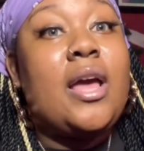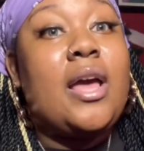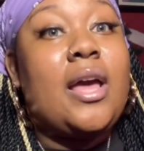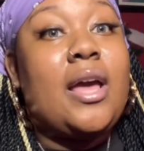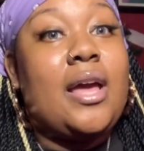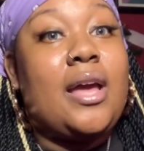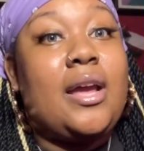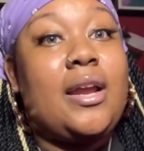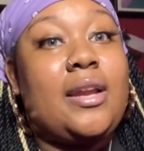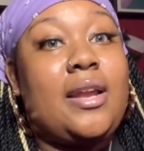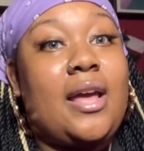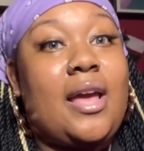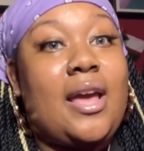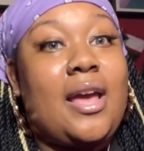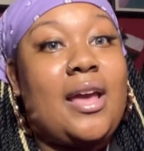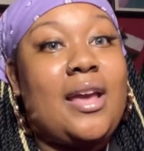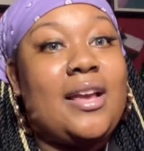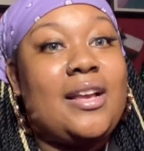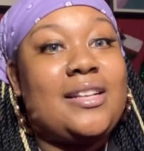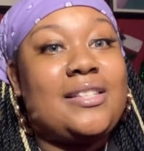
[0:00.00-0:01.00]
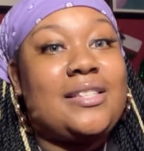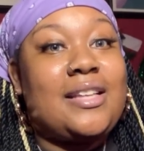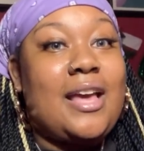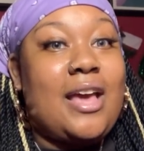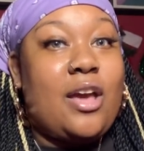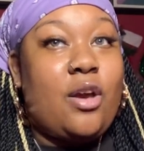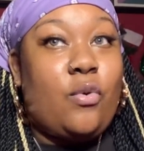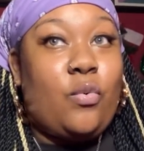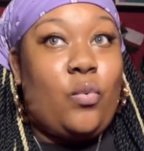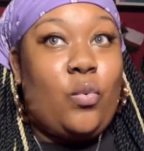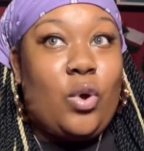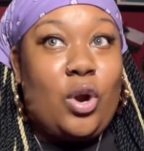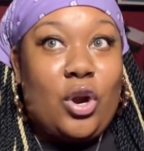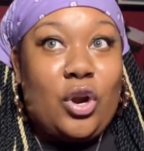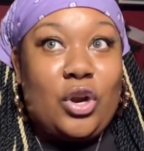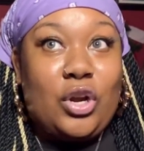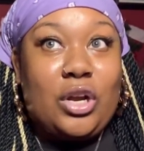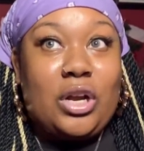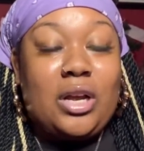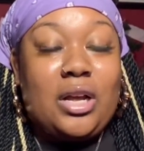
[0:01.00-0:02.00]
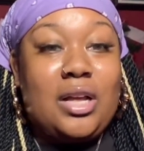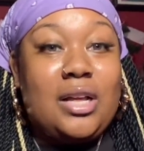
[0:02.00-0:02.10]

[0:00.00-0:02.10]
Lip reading: and dad is at work.